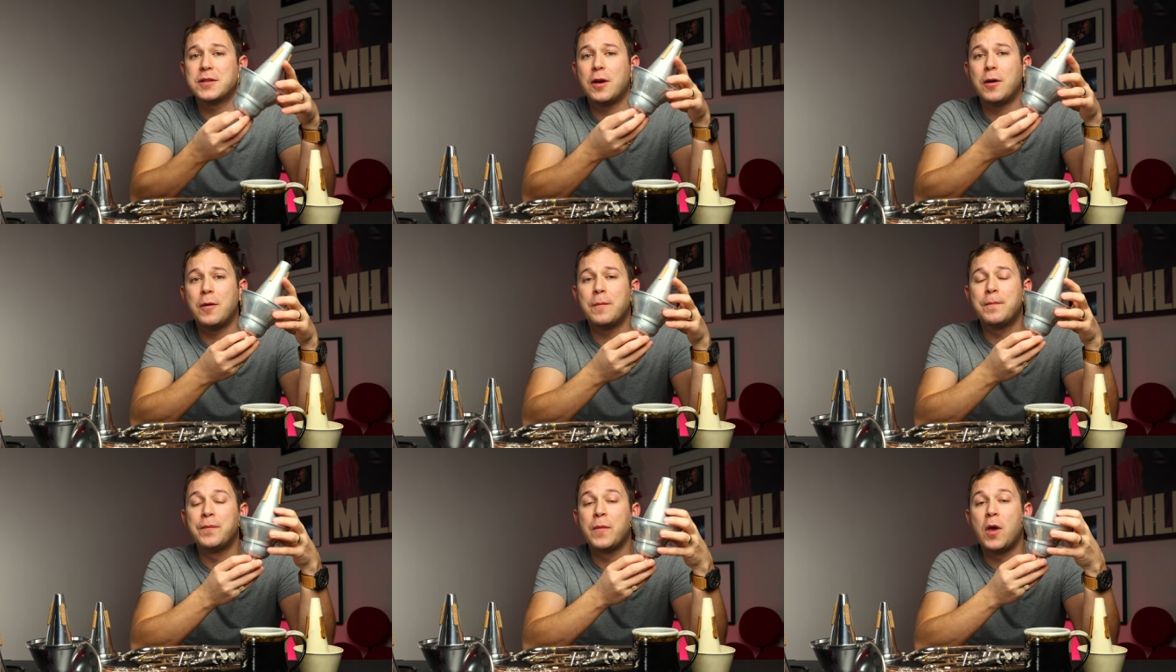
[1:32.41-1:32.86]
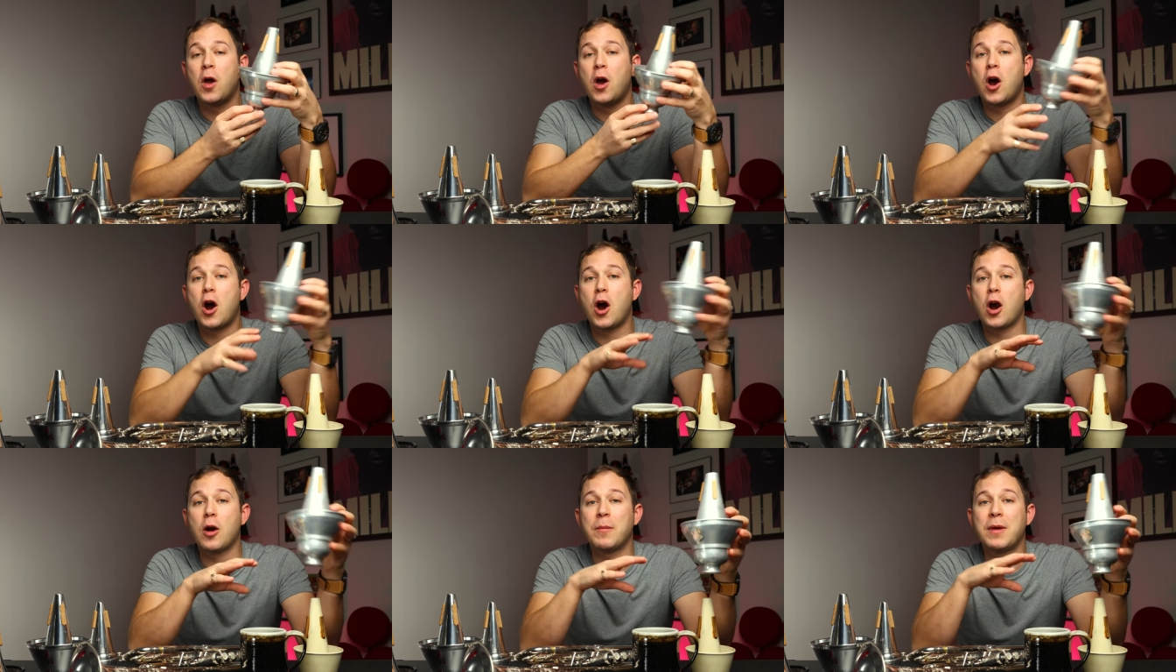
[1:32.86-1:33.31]
So
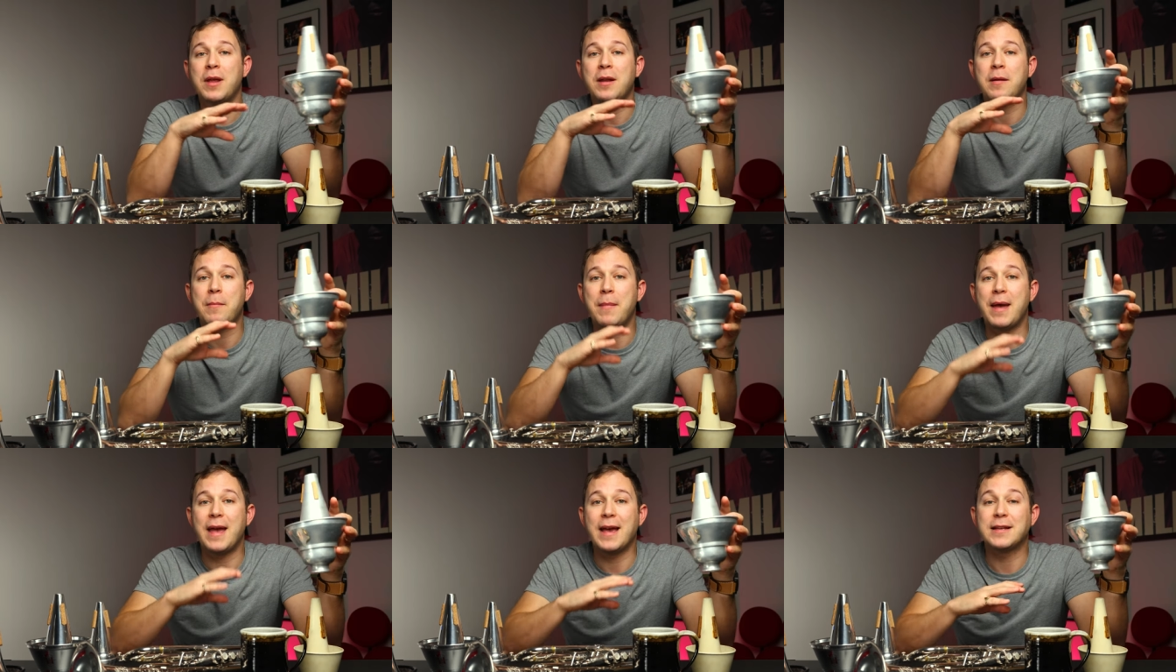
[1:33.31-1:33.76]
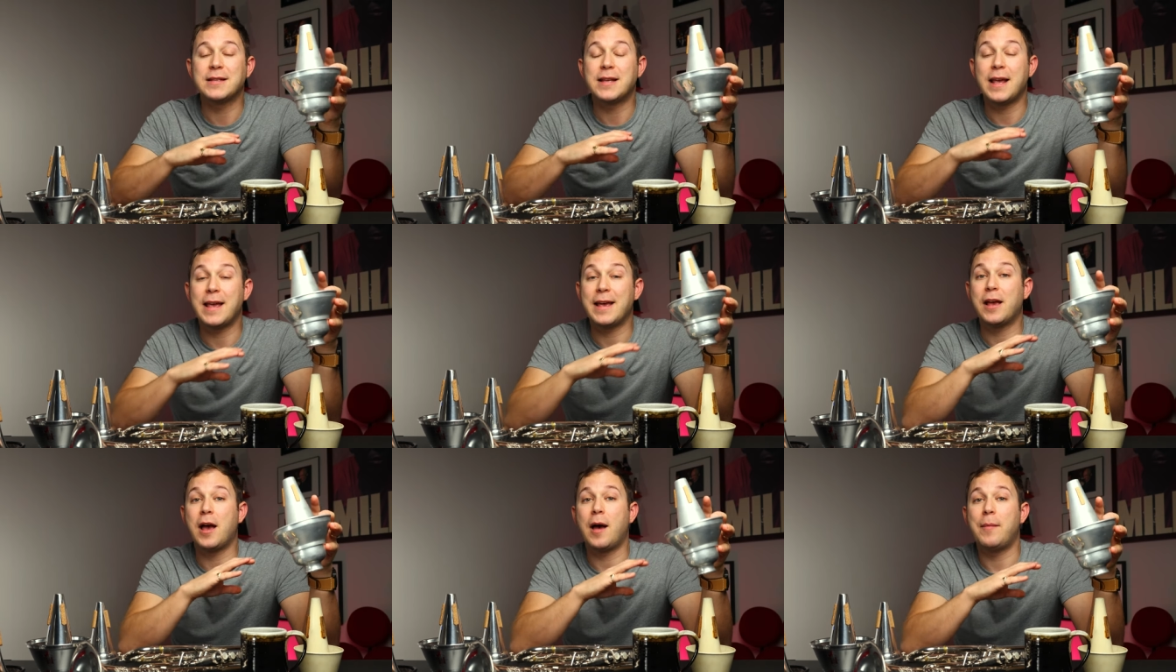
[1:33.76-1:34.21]
Harmon
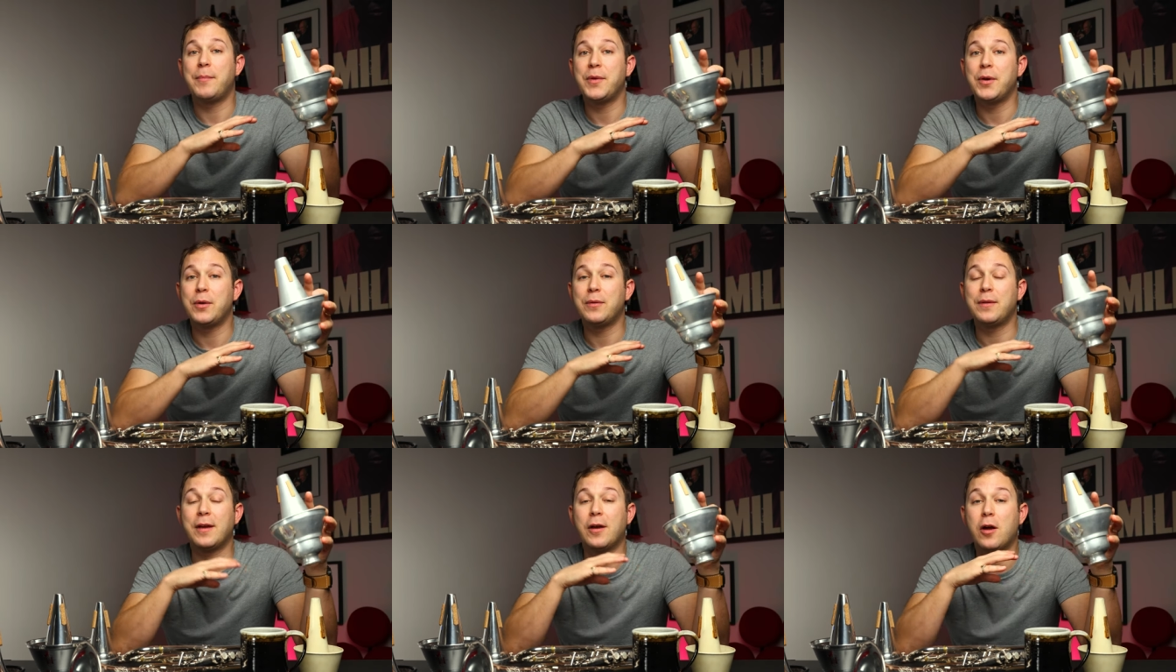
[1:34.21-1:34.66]
makes a cup mute.